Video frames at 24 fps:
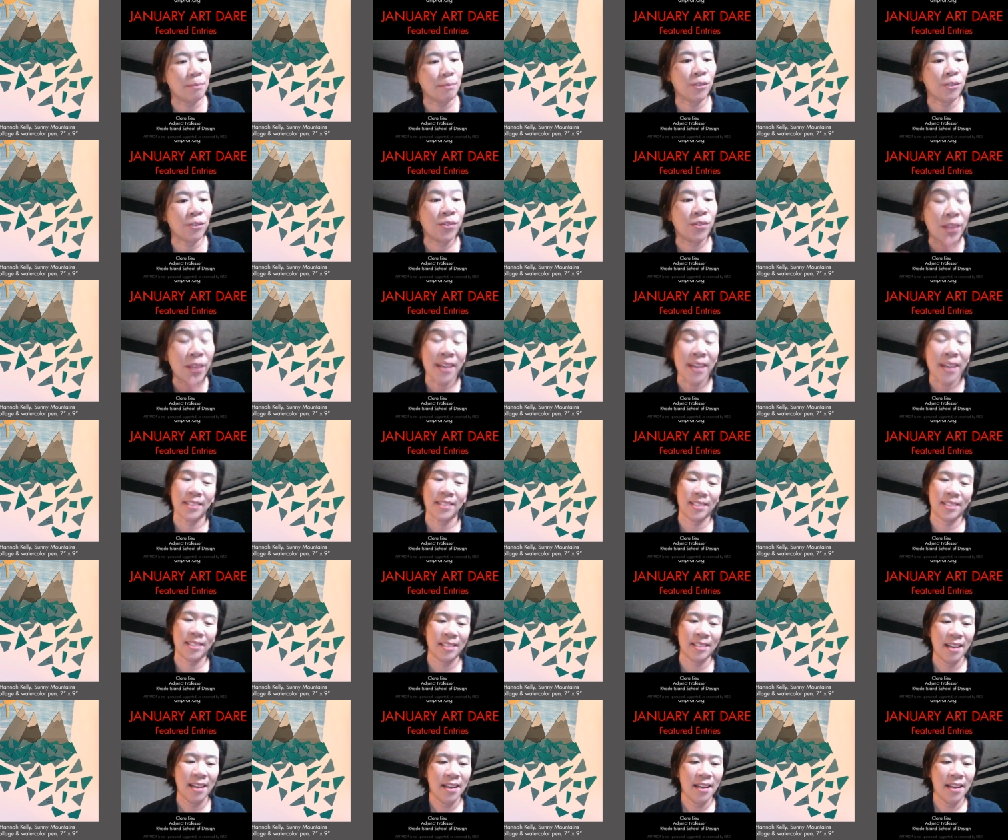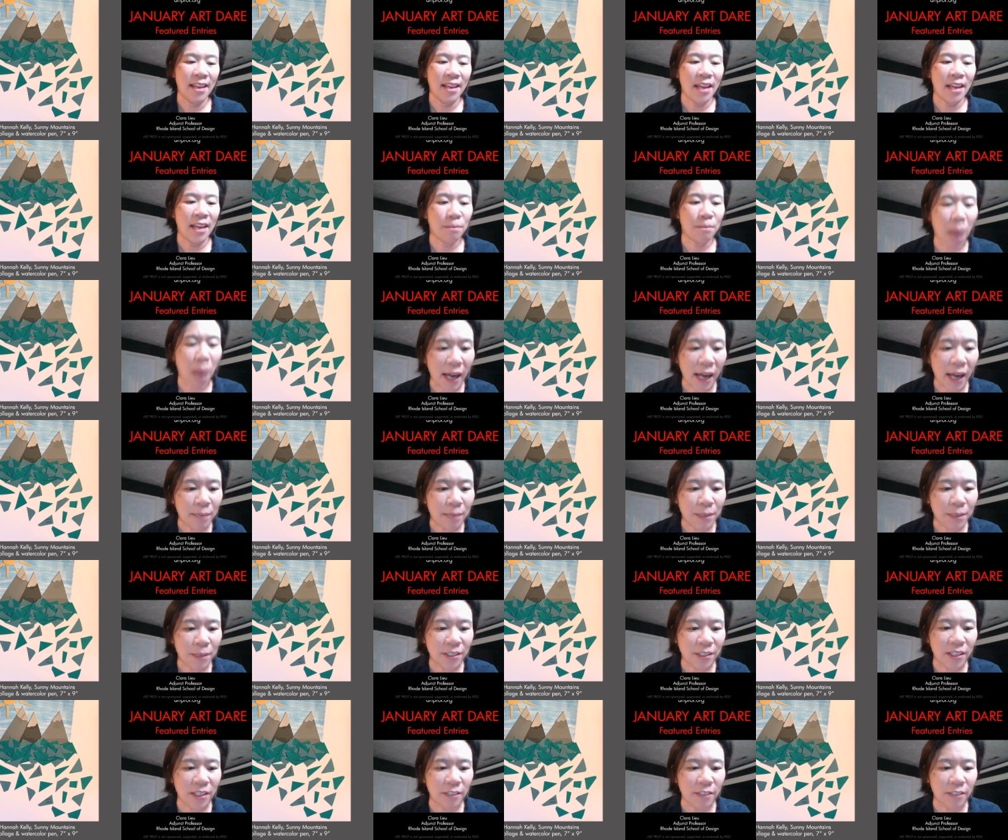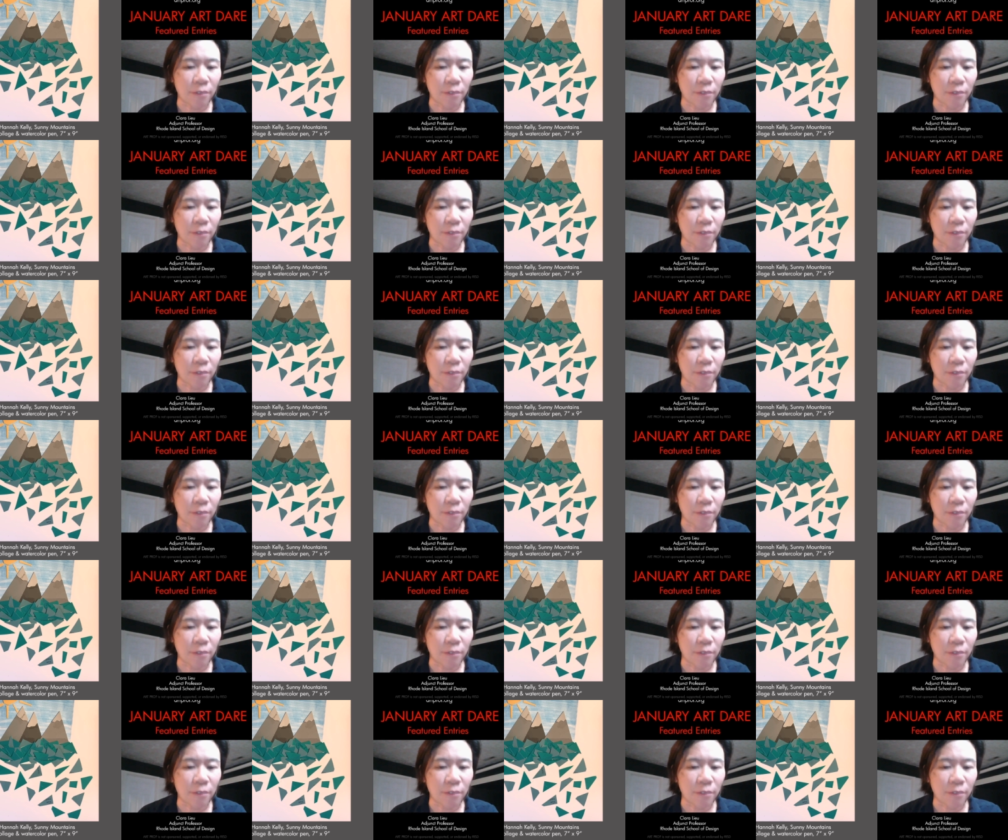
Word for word: But this, in my opinion,